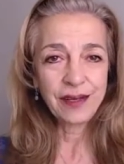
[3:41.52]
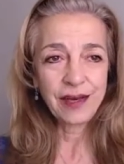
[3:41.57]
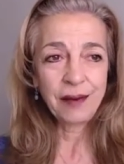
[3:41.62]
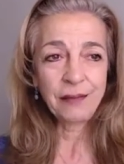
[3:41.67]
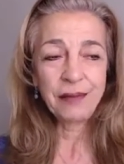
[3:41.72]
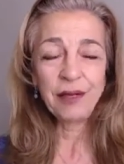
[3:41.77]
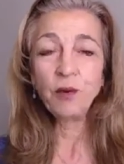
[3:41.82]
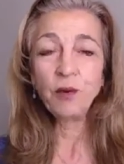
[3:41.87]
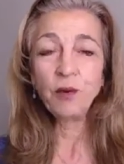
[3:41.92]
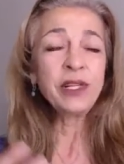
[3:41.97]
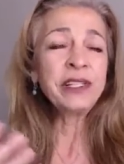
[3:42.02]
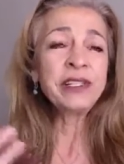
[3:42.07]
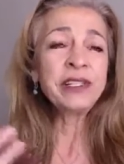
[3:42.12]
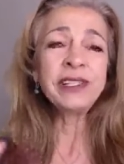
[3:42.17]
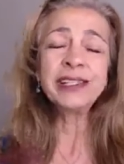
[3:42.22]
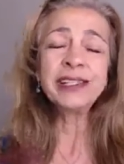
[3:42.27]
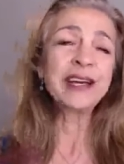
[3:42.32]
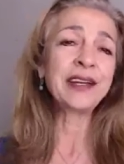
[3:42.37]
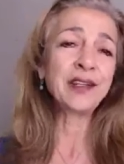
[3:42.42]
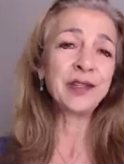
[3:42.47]
I mean, what is
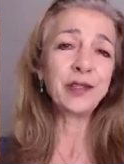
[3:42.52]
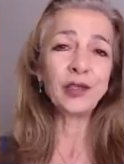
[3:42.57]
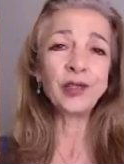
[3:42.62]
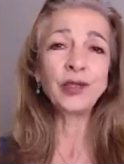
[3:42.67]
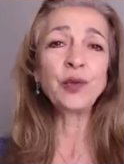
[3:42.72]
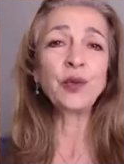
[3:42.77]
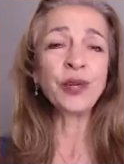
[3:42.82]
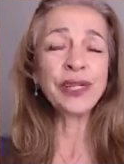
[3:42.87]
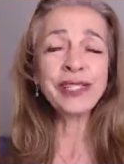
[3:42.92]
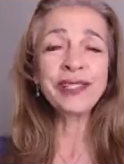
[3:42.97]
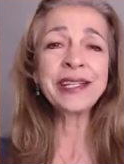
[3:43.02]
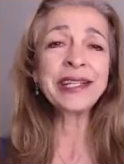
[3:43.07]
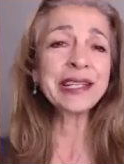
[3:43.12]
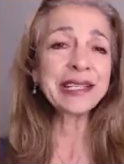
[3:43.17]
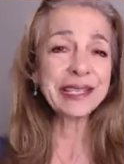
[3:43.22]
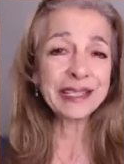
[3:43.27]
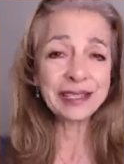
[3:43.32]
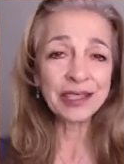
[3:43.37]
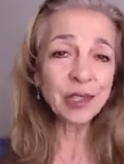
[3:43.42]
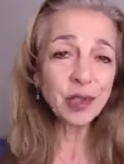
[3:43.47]
it that you do? What is a
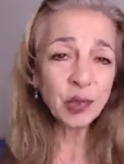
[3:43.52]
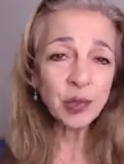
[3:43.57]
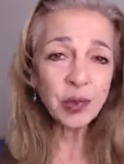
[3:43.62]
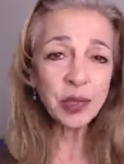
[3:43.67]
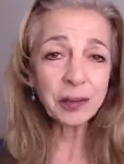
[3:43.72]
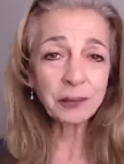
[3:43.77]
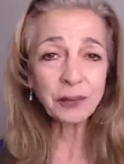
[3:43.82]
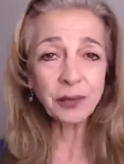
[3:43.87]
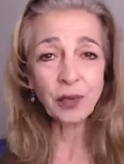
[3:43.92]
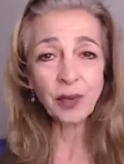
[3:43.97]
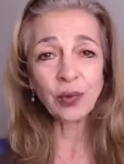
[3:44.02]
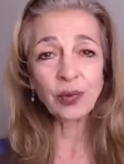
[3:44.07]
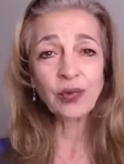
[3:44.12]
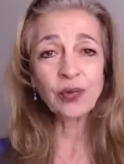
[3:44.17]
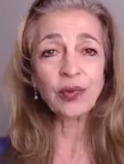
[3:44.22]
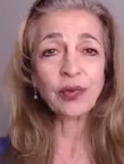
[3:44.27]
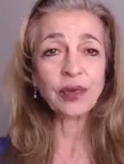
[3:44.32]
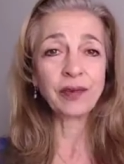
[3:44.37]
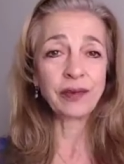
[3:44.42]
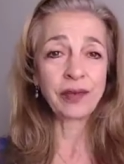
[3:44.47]
clinical hypno-
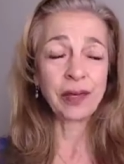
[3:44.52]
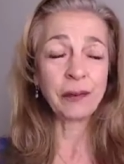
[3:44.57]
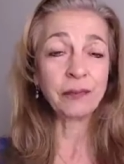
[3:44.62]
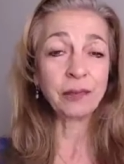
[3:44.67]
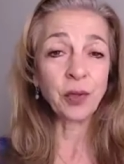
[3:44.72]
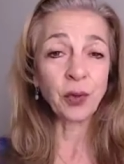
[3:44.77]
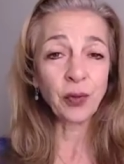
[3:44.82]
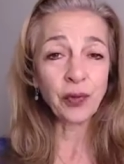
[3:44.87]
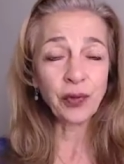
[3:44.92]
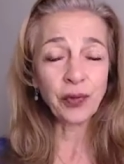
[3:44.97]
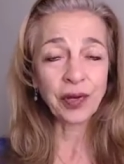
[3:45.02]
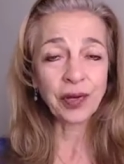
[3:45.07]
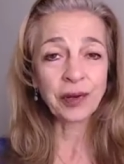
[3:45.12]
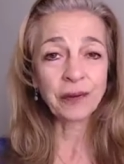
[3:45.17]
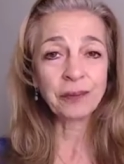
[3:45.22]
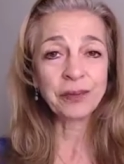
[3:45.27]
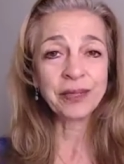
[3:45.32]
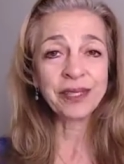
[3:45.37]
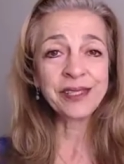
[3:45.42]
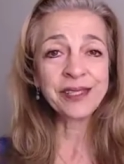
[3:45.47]

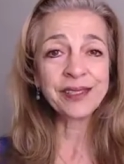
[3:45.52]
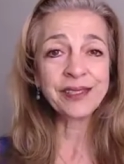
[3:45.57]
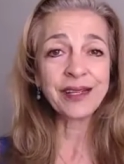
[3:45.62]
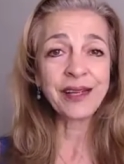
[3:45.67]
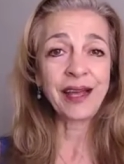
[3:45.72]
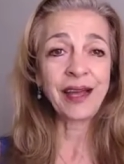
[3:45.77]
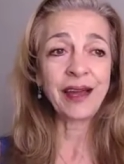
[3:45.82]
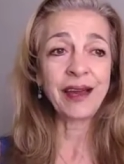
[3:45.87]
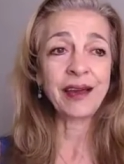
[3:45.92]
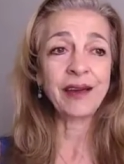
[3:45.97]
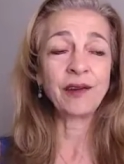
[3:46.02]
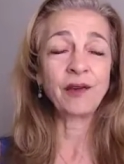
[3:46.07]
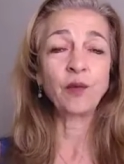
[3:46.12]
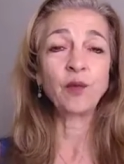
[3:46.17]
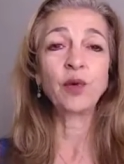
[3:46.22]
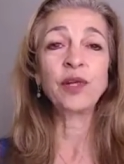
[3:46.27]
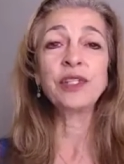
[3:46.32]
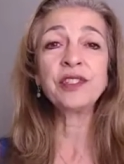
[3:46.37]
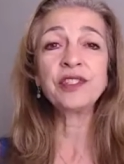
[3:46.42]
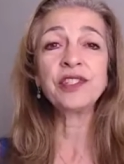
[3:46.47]
hypnotherapist? And
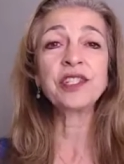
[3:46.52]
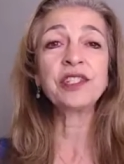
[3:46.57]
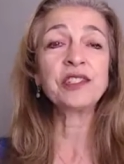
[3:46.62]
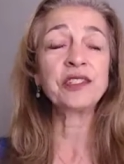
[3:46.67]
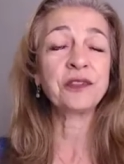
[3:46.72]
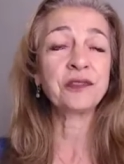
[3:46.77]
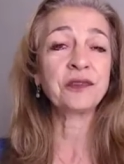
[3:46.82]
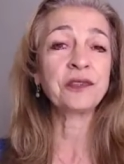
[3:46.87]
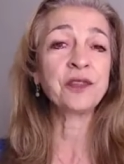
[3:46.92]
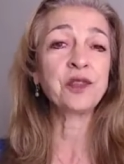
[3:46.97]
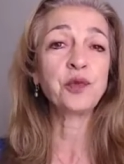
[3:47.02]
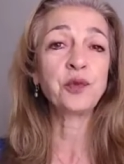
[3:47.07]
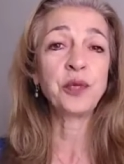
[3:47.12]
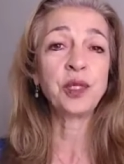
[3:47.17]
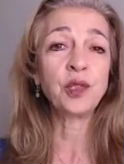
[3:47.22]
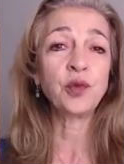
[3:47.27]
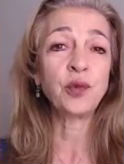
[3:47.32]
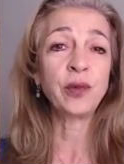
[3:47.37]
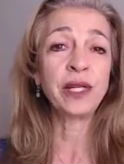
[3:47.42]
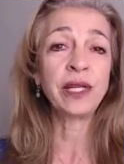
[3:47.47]
what is the difference
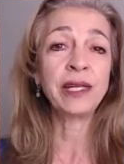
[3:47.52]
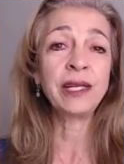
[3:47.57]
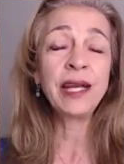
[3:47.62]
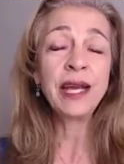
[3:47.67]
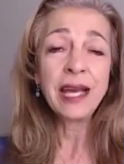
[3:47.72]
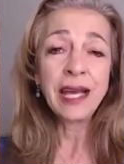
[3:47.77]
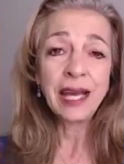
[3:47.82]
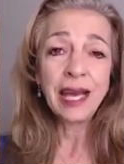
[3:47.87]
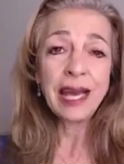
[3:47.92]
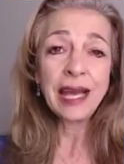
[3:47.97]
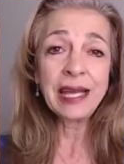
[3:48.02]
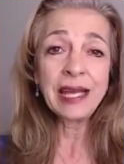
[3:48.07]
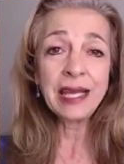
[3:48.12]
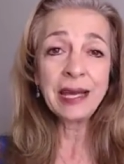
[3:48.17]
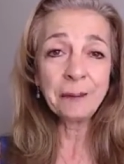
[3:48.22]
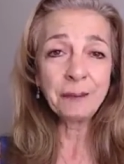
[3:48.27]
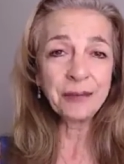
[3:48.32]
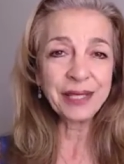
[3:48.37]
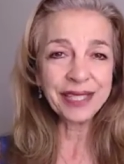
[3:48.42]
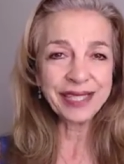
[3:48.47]
between a
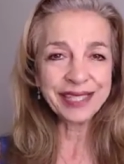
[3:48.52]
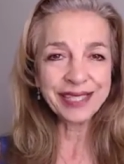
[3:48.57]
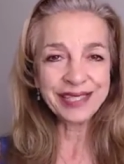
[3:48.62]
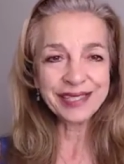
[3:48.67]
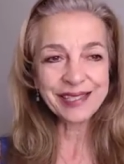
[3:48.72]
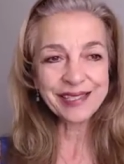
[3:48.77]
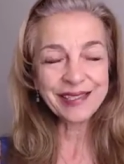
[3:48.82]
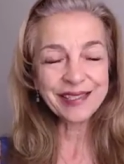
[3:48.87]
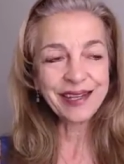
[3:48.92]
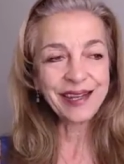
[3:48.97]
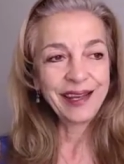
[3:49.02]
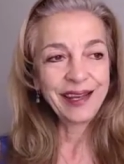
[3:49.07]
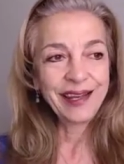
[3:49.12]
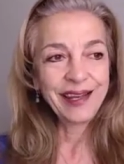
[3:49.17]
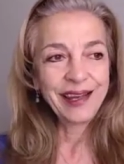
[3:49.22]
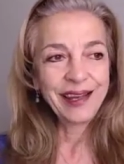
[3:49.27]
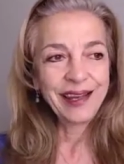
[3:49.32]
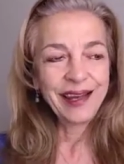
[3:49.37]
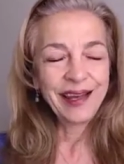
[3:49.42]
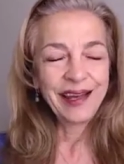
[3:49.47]
hypnotist?
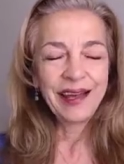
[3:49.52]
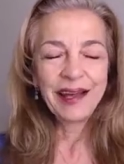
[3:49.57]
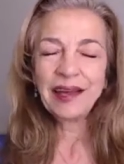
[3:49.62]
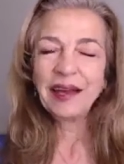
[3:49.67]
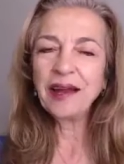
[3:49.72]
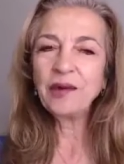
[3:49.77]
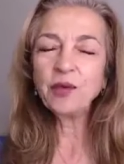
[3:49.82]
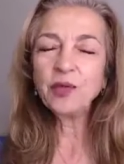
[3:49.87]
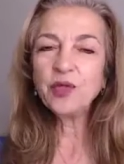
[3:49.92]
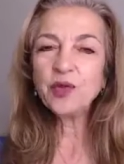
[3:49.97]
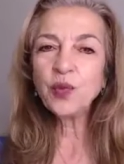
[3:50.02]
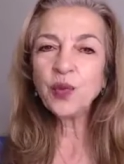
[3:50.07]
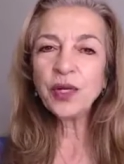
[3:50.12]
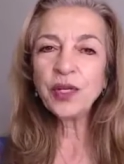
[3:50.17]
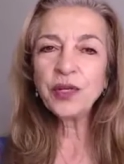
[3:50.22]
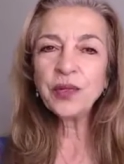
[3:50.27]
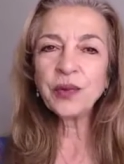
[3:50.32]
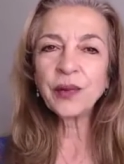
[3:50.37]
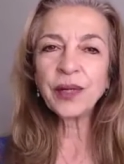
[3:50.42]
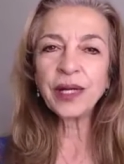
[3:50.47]
And I was
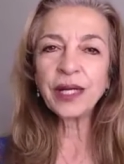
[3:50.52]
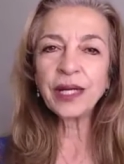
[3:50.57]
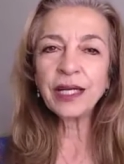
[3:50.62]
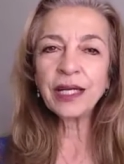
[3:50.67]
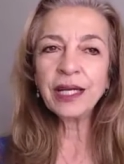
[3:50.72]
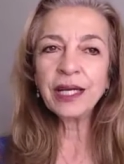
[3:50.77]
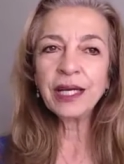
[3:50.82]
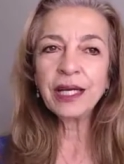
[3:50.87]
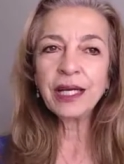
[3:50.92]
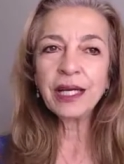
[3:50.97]
wondering